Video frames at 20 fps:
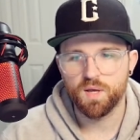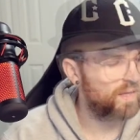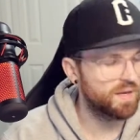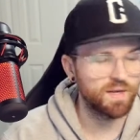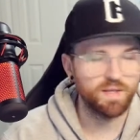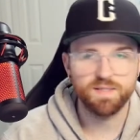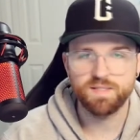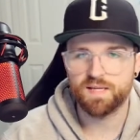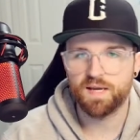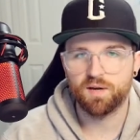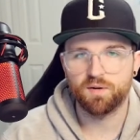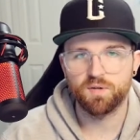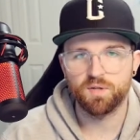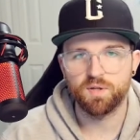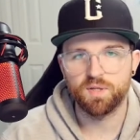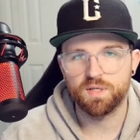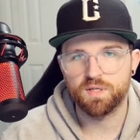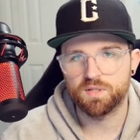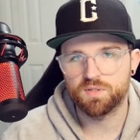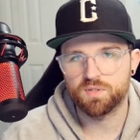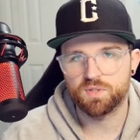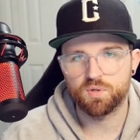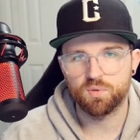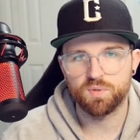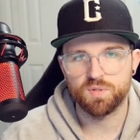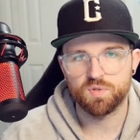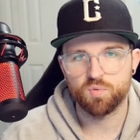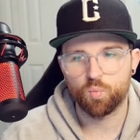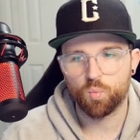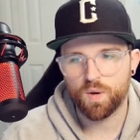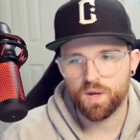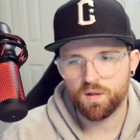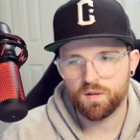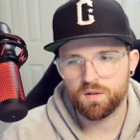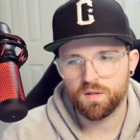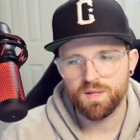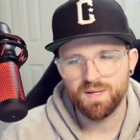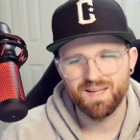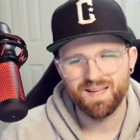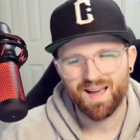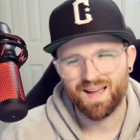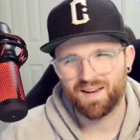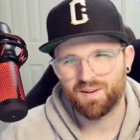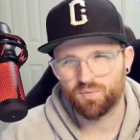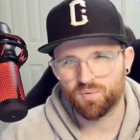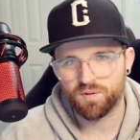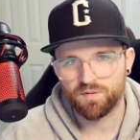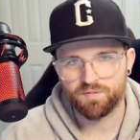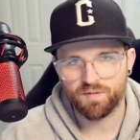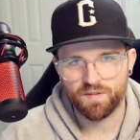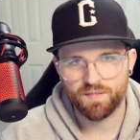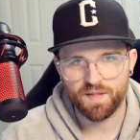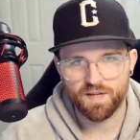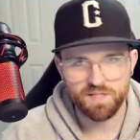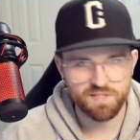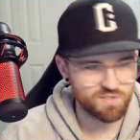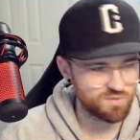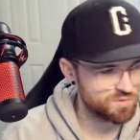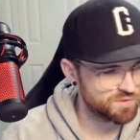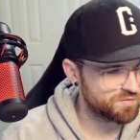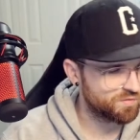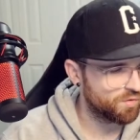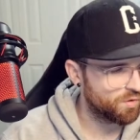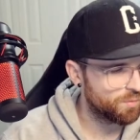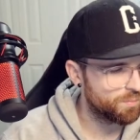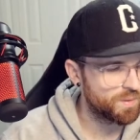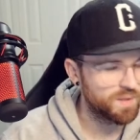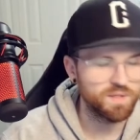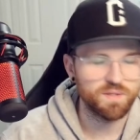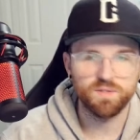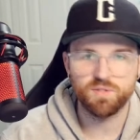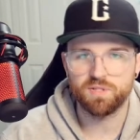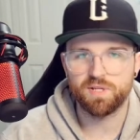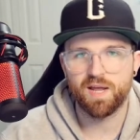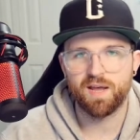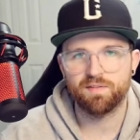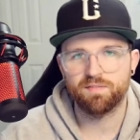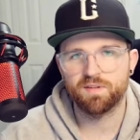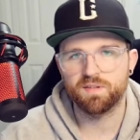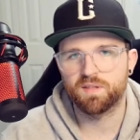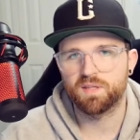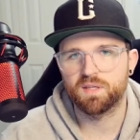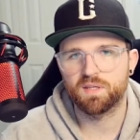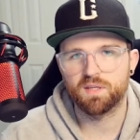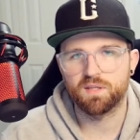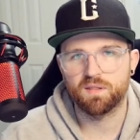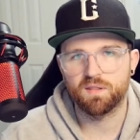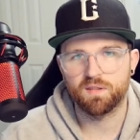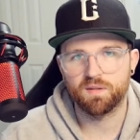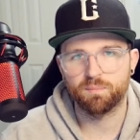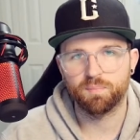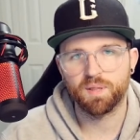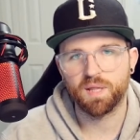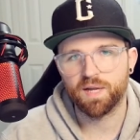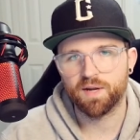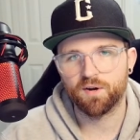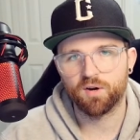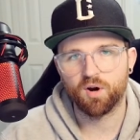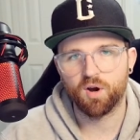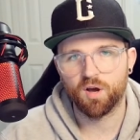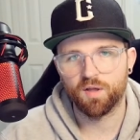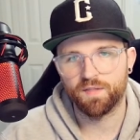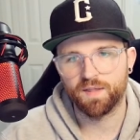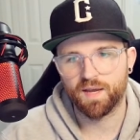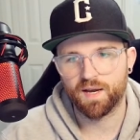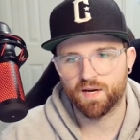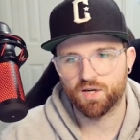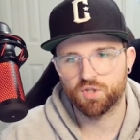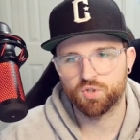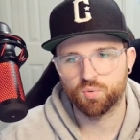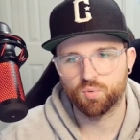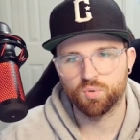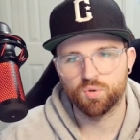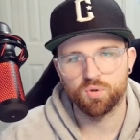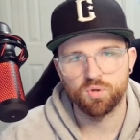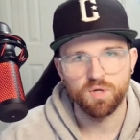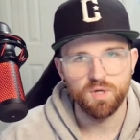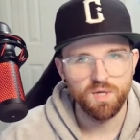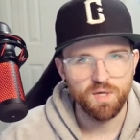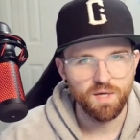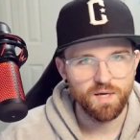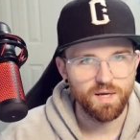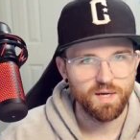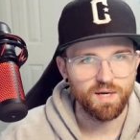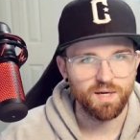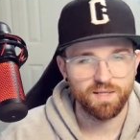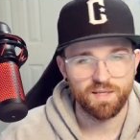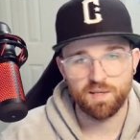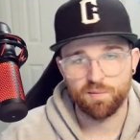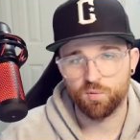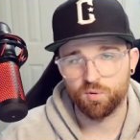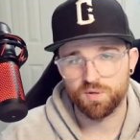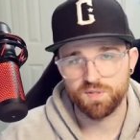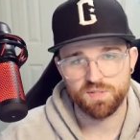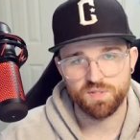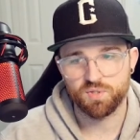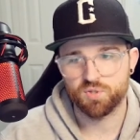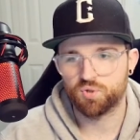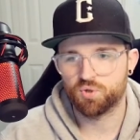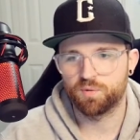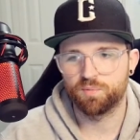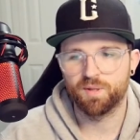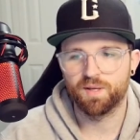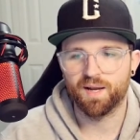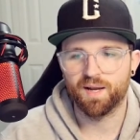any sound you needed to as well. I didn't really find that as useful, but just having the, the player on the actual uh, keyboard is extremely